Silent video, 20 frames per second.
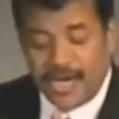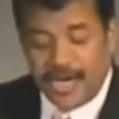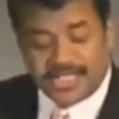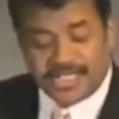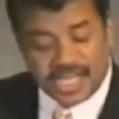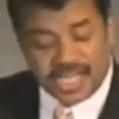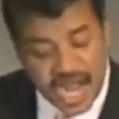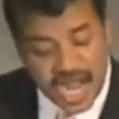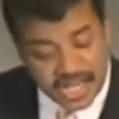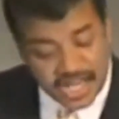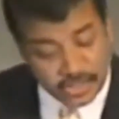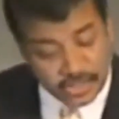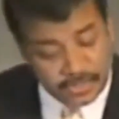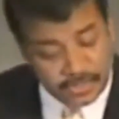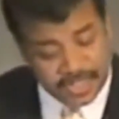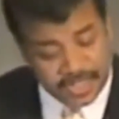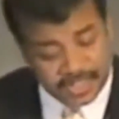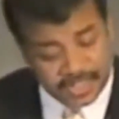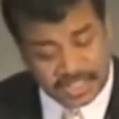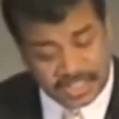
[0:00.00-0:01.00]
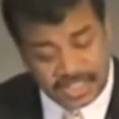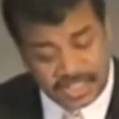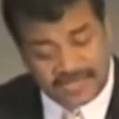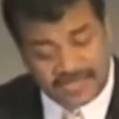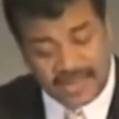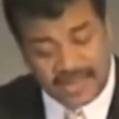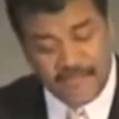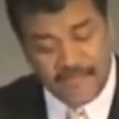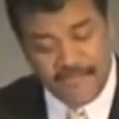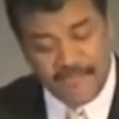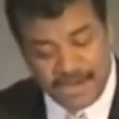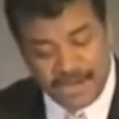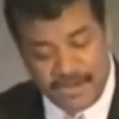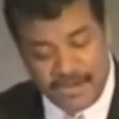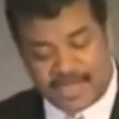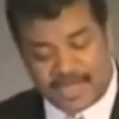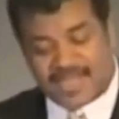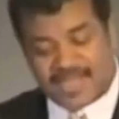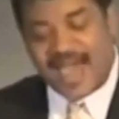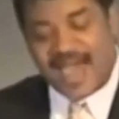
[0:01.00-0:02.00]
But is it not to be conceived that
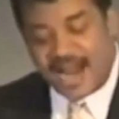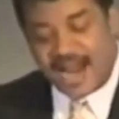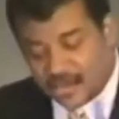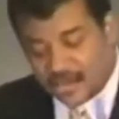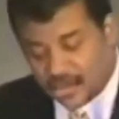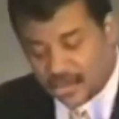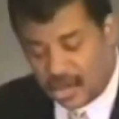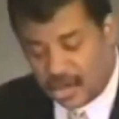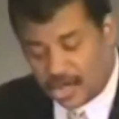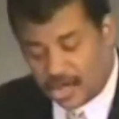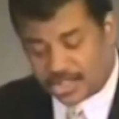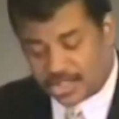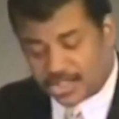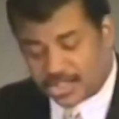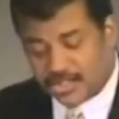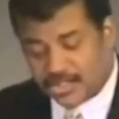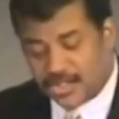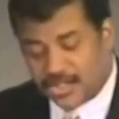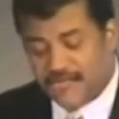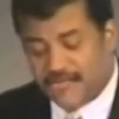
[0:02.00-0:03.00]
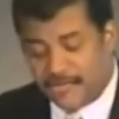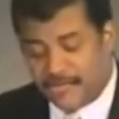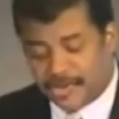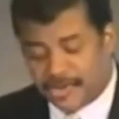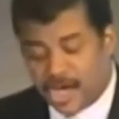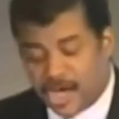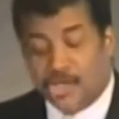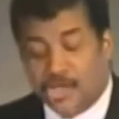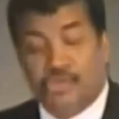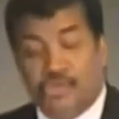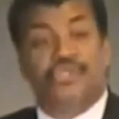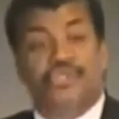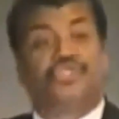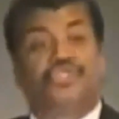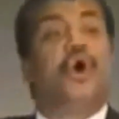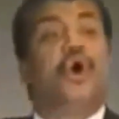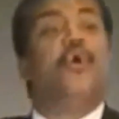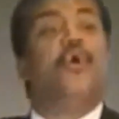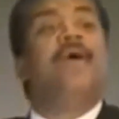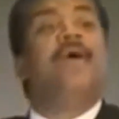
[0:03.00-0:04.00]
mere mechanical causes could give birth
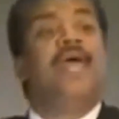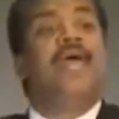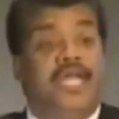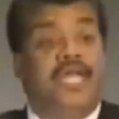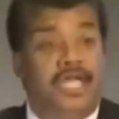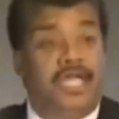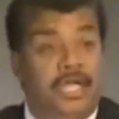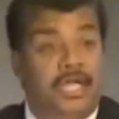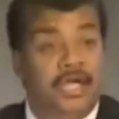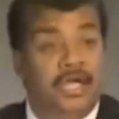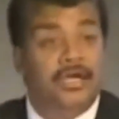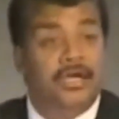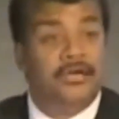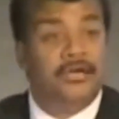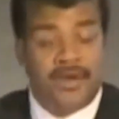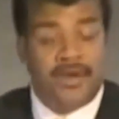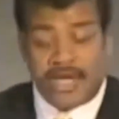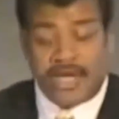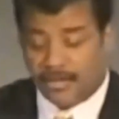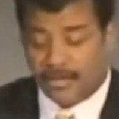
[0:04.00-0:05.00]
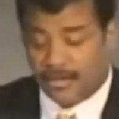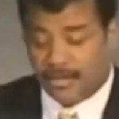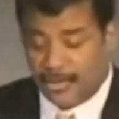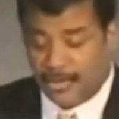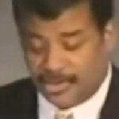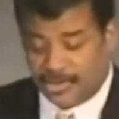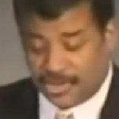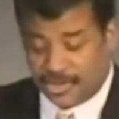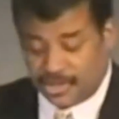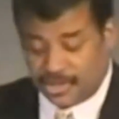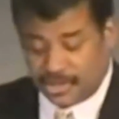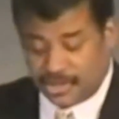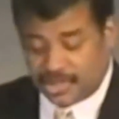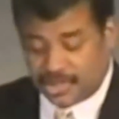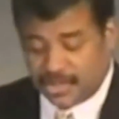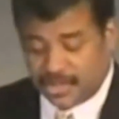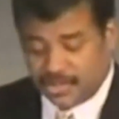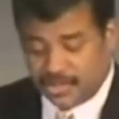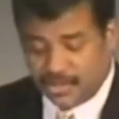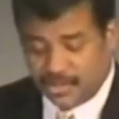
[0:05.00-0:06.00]
to so many regular
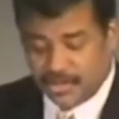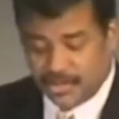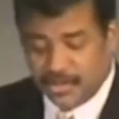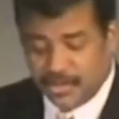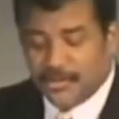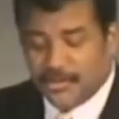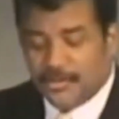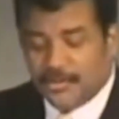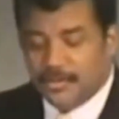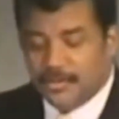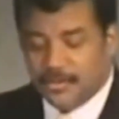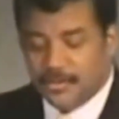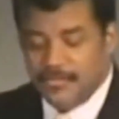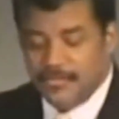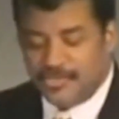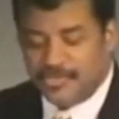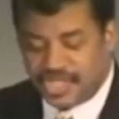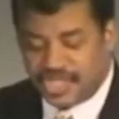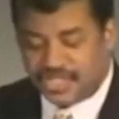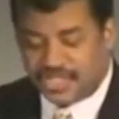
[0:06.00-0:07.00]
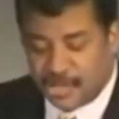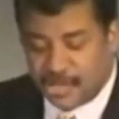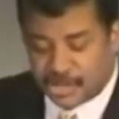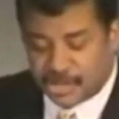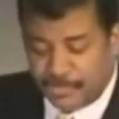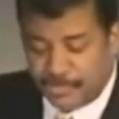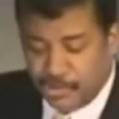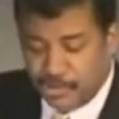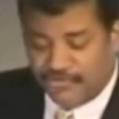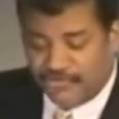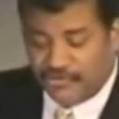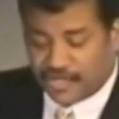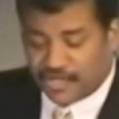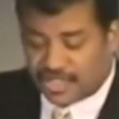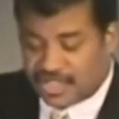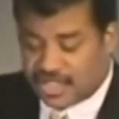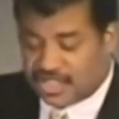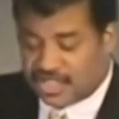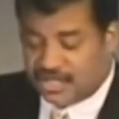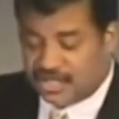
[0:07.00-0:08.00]
motions? This most
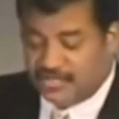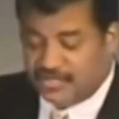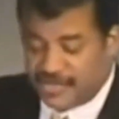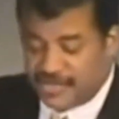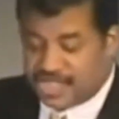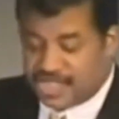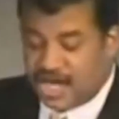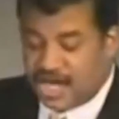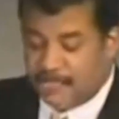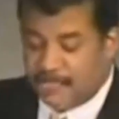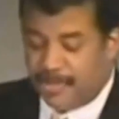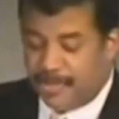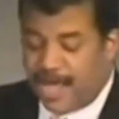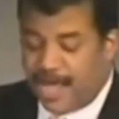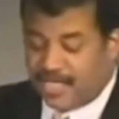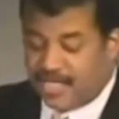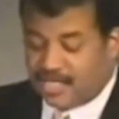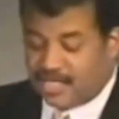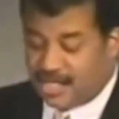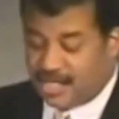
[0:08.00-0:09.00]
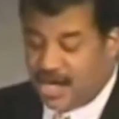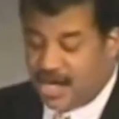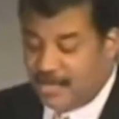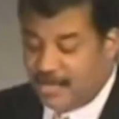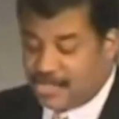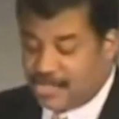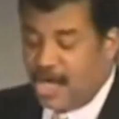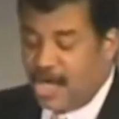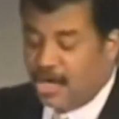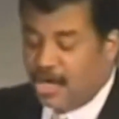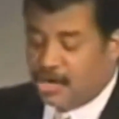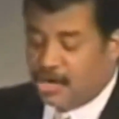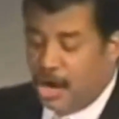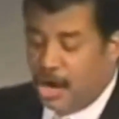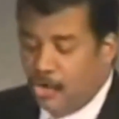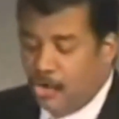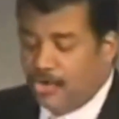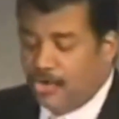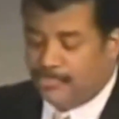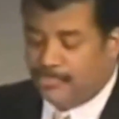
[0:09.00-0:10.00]
beautiful system of the sun, planets, and comets
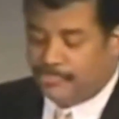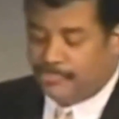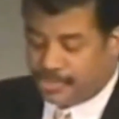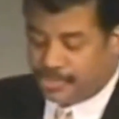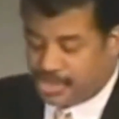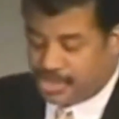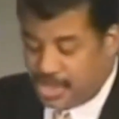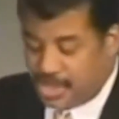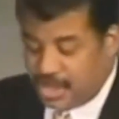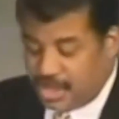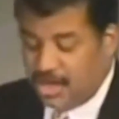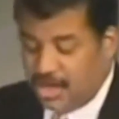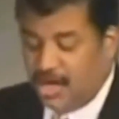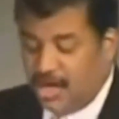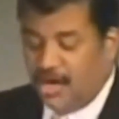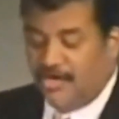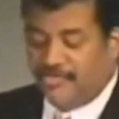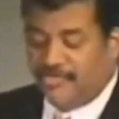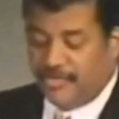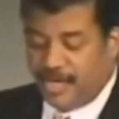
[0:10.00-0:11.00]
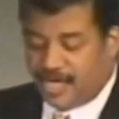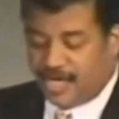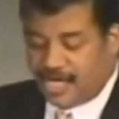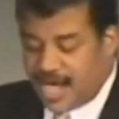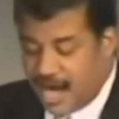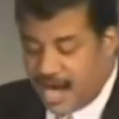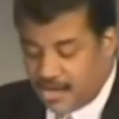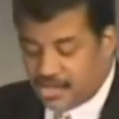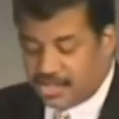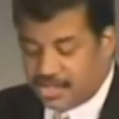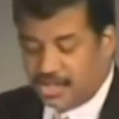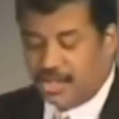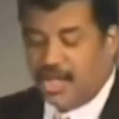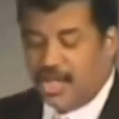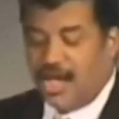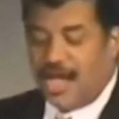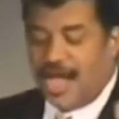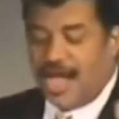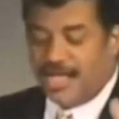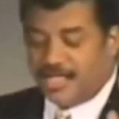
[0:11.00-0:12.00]
could only proceed from the
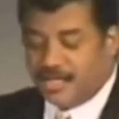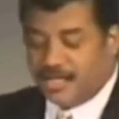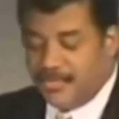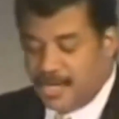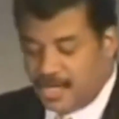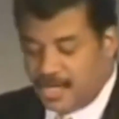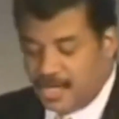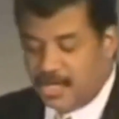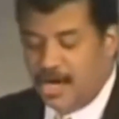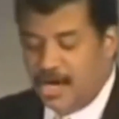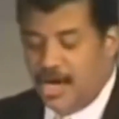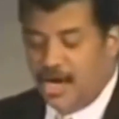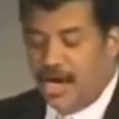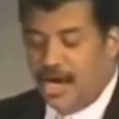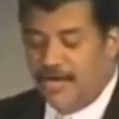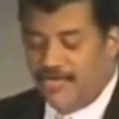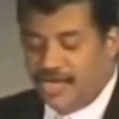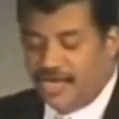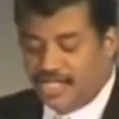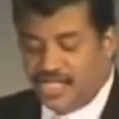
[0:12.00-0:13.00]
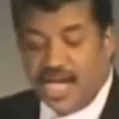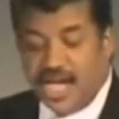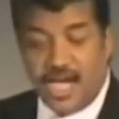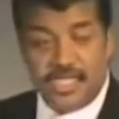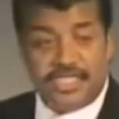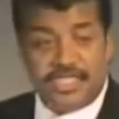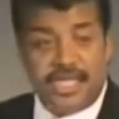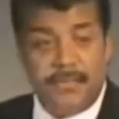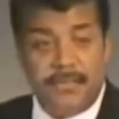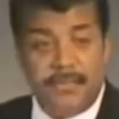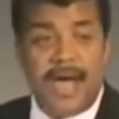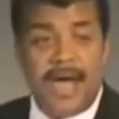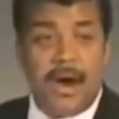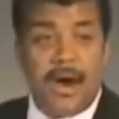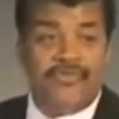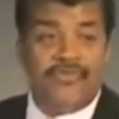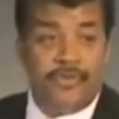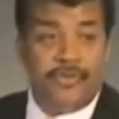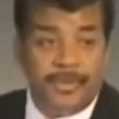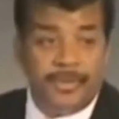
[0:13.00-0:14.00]
counsel and dominion of an intelligent and
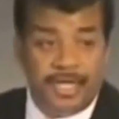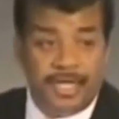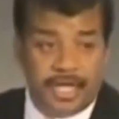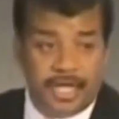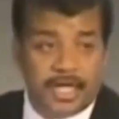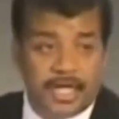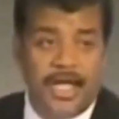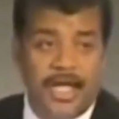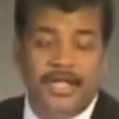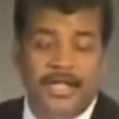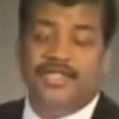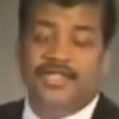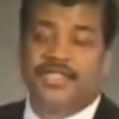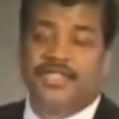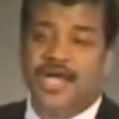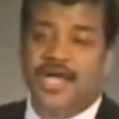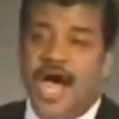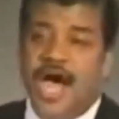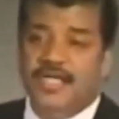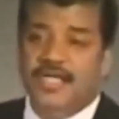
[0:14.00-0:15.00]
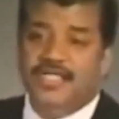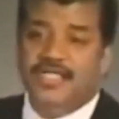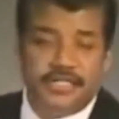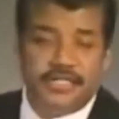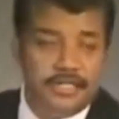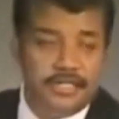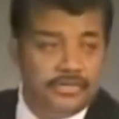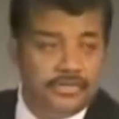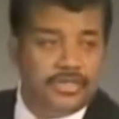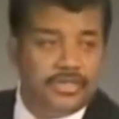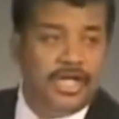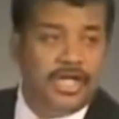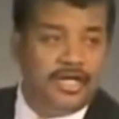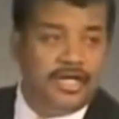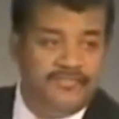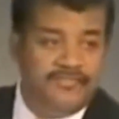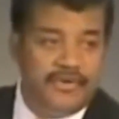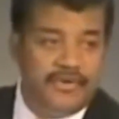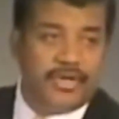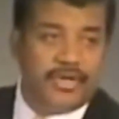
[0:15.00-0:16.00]
powerful being. This is Isaac Newton
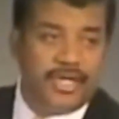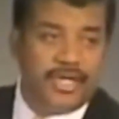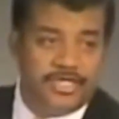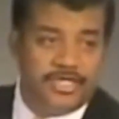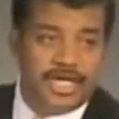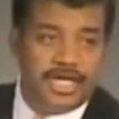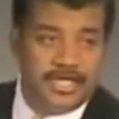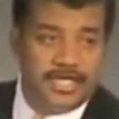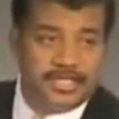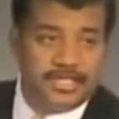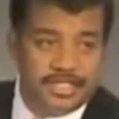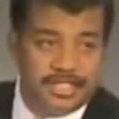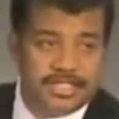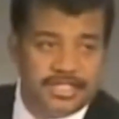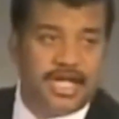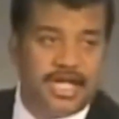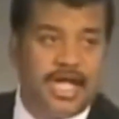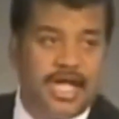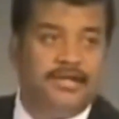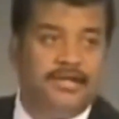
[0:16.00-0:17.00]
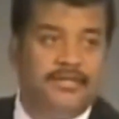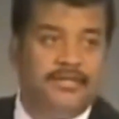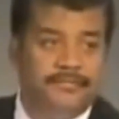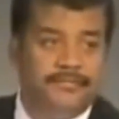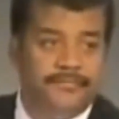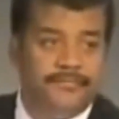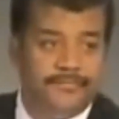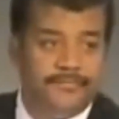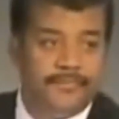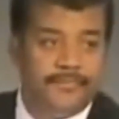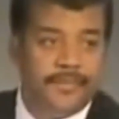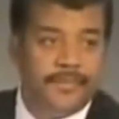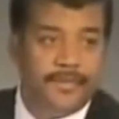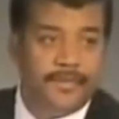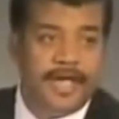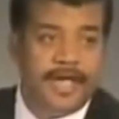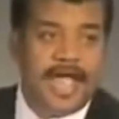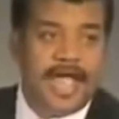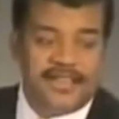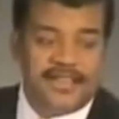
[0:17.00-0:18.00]
invoking intelligent design
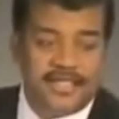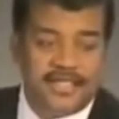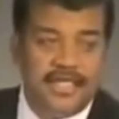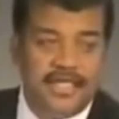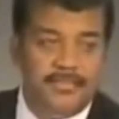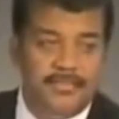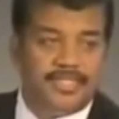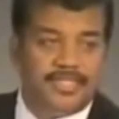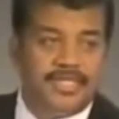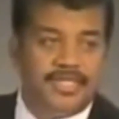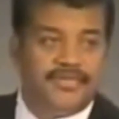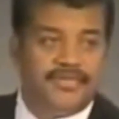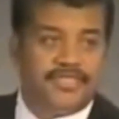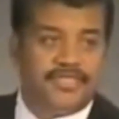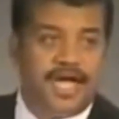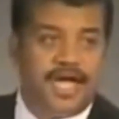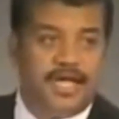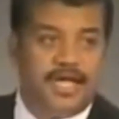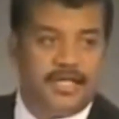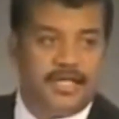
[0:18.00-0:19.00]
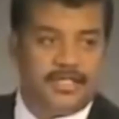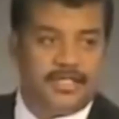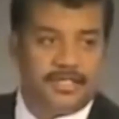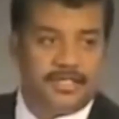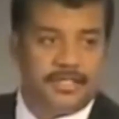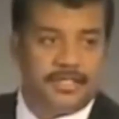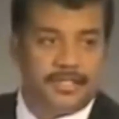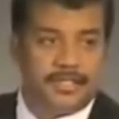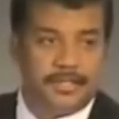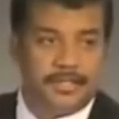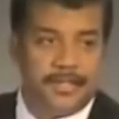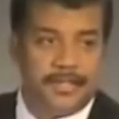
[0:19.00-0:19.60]
at the limits of his knowledge.